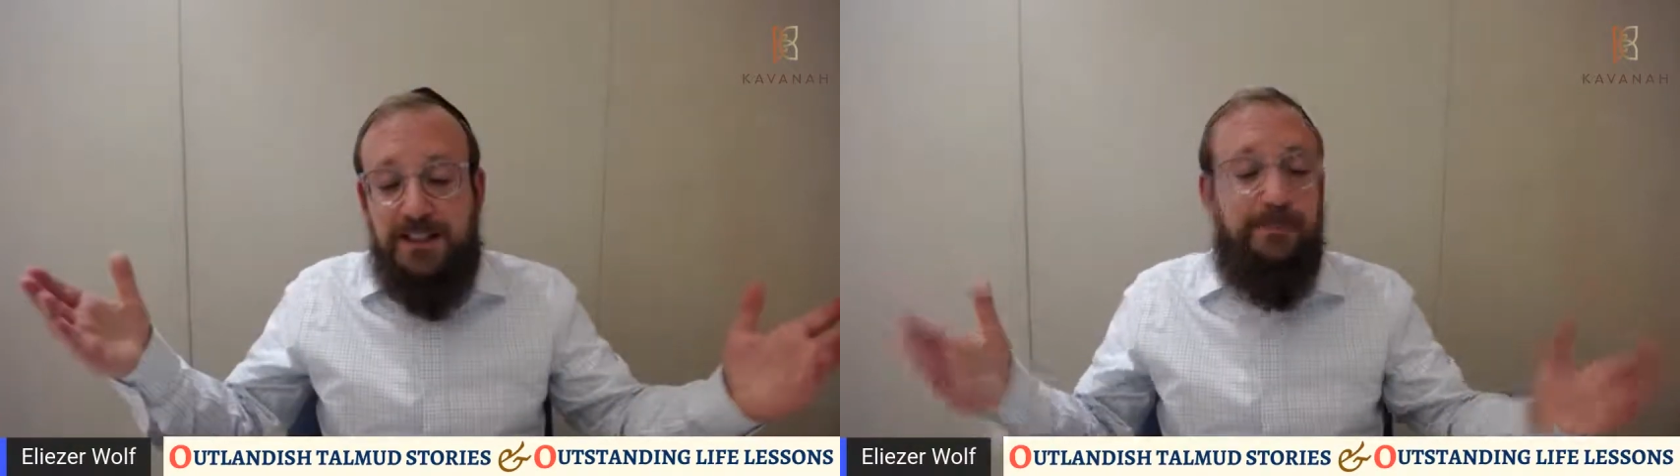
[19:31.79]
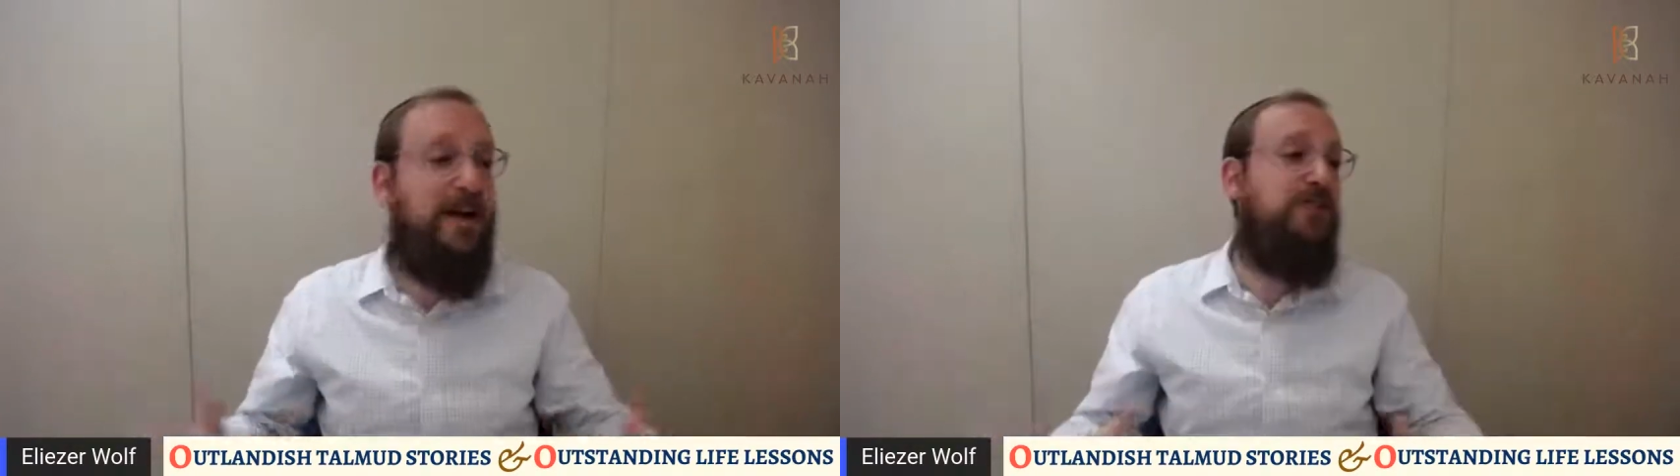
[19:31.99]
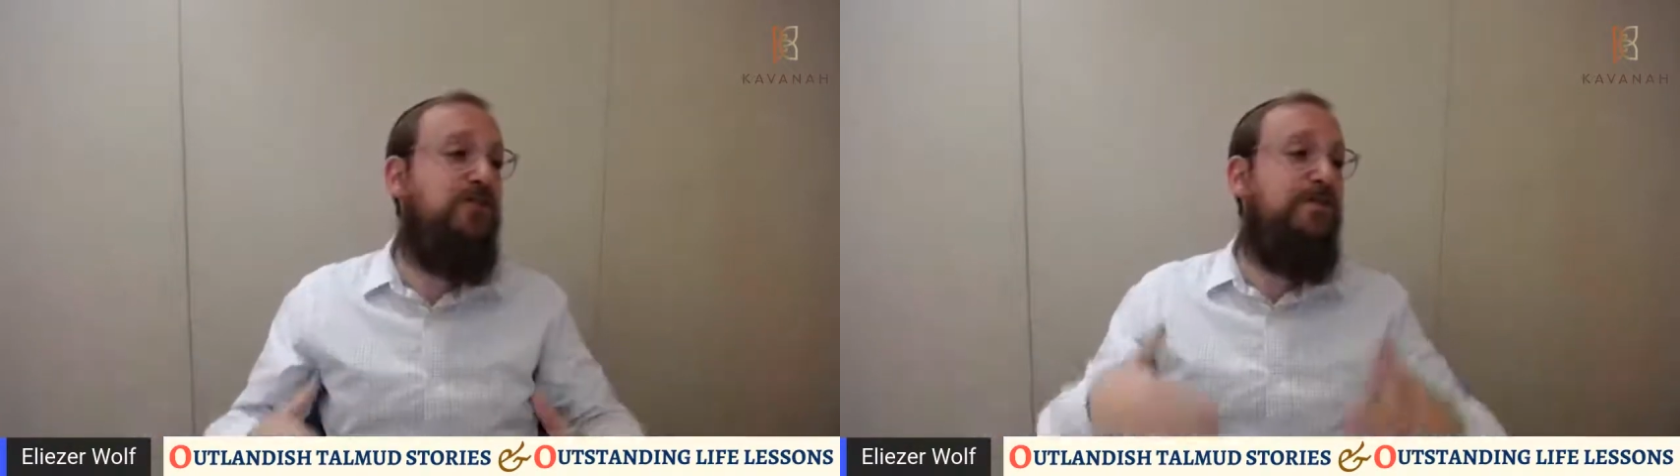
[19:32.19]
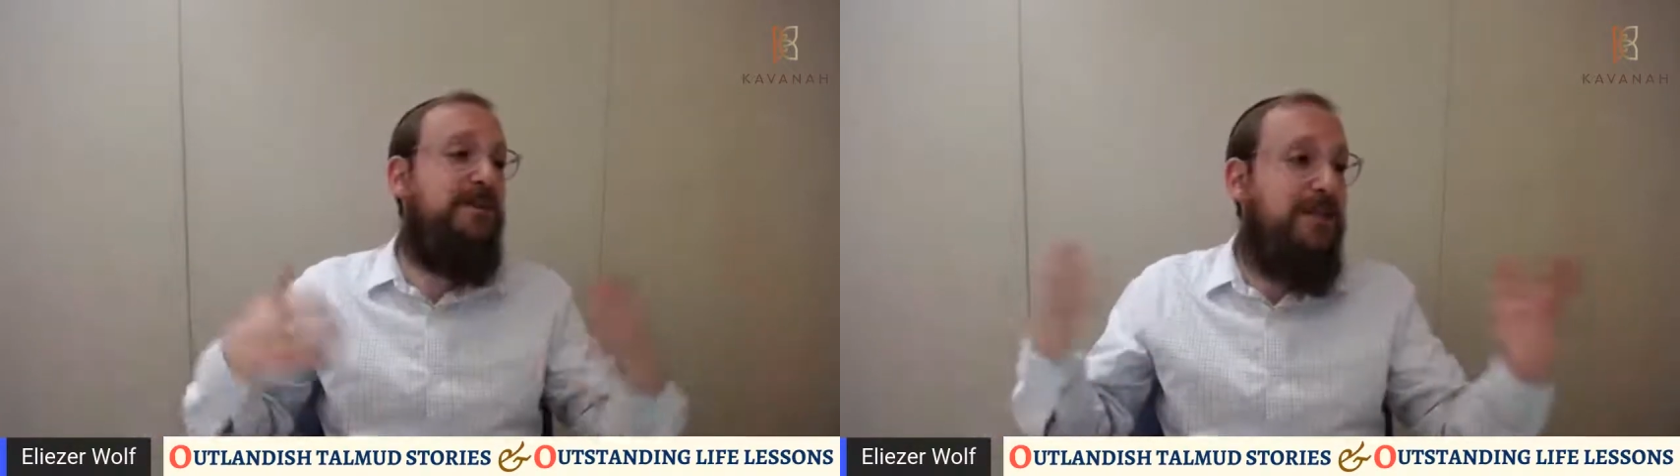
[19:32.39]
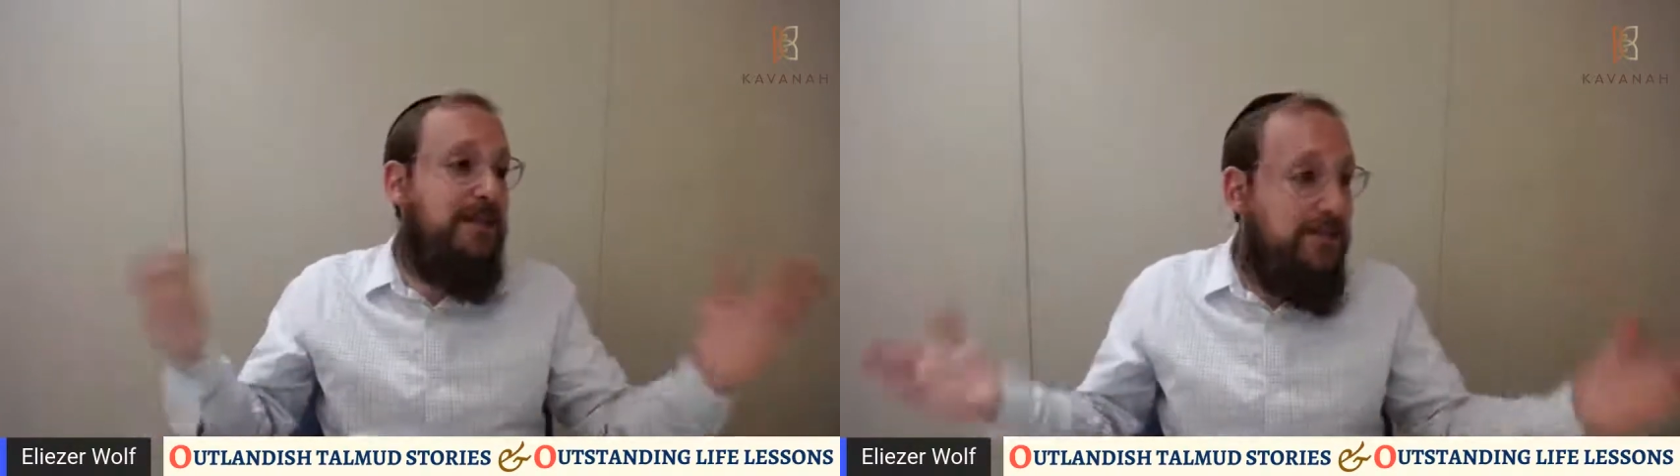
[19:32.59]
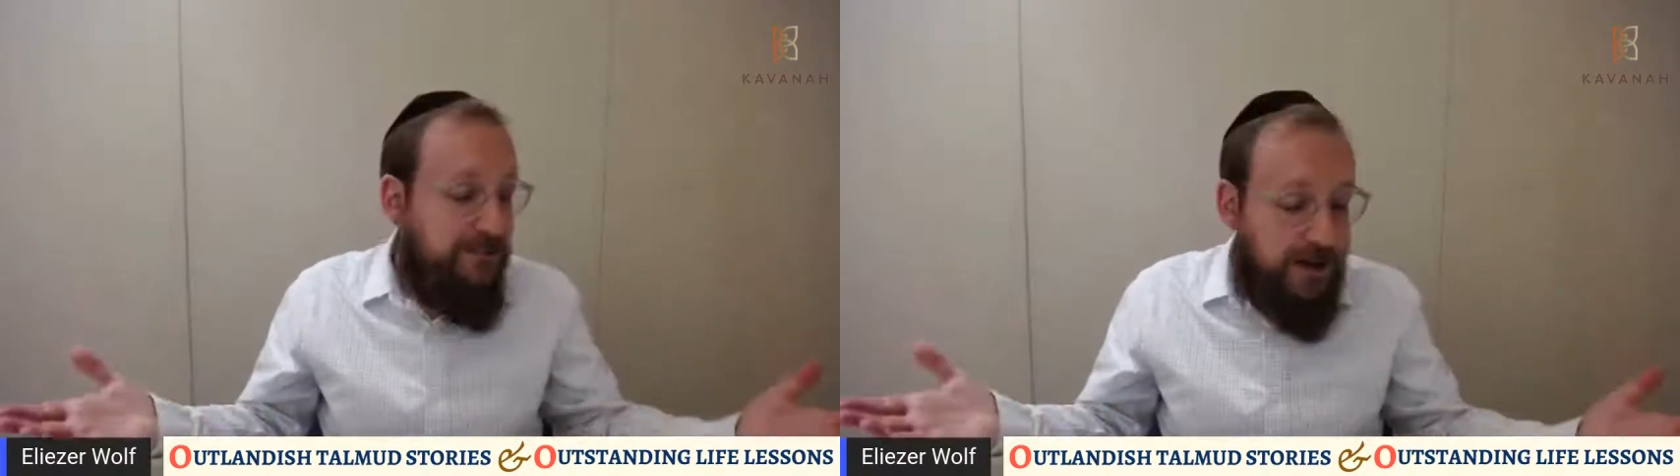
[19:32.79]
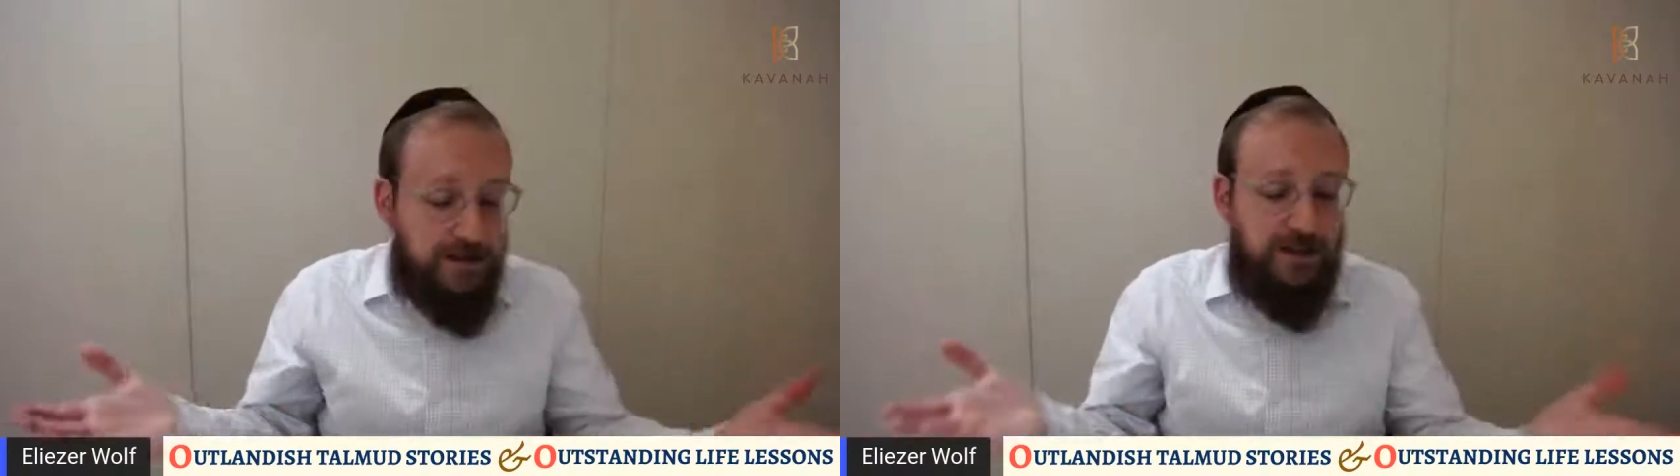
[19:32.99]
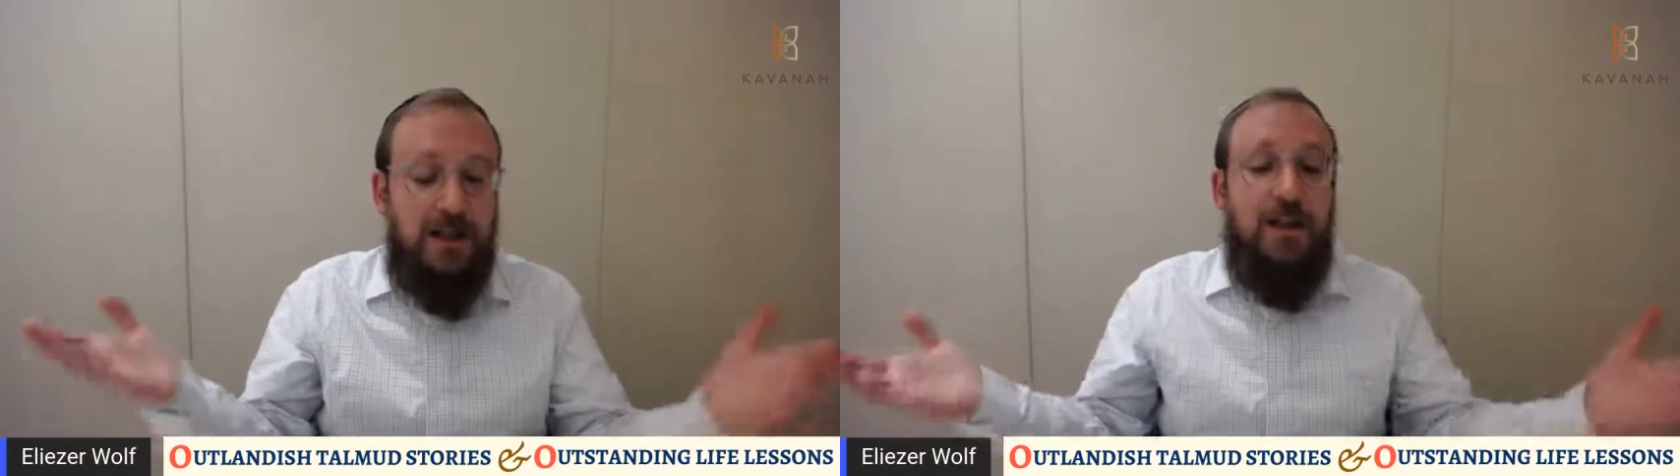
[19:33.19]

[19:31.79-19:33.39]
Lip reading: and abandoning mitzvot.